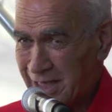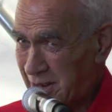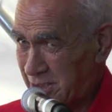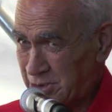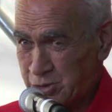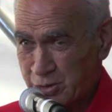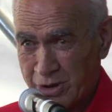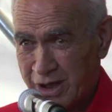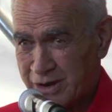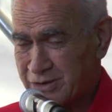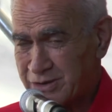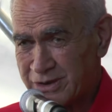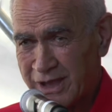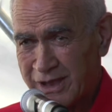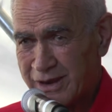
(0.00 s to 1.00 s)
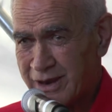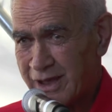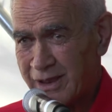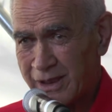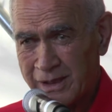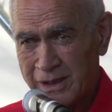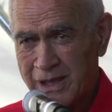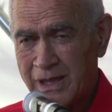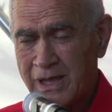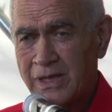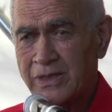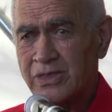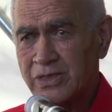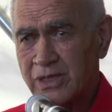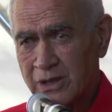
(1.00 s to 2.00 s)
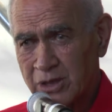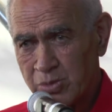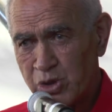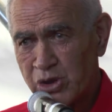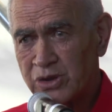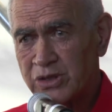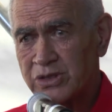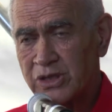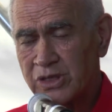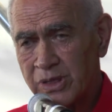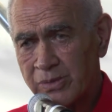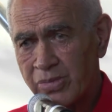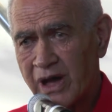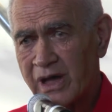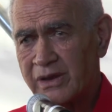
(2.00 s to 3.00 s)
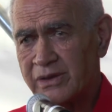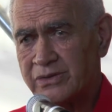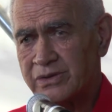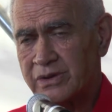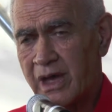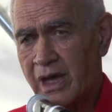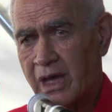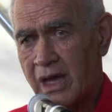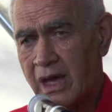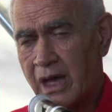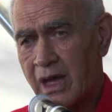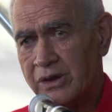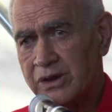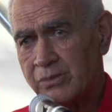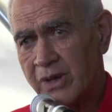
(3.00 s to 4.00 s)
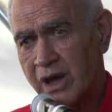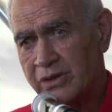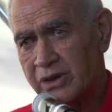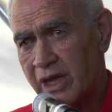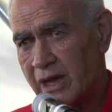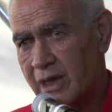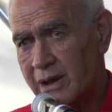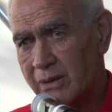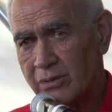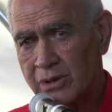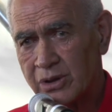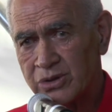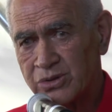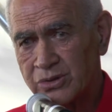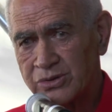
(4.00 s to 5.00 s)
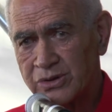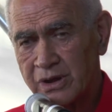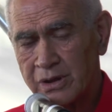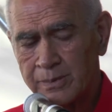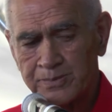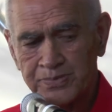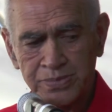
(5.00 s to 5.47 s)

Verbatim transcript: at least you'd understand that the community demands, uh, demands a hell of a lot of your time.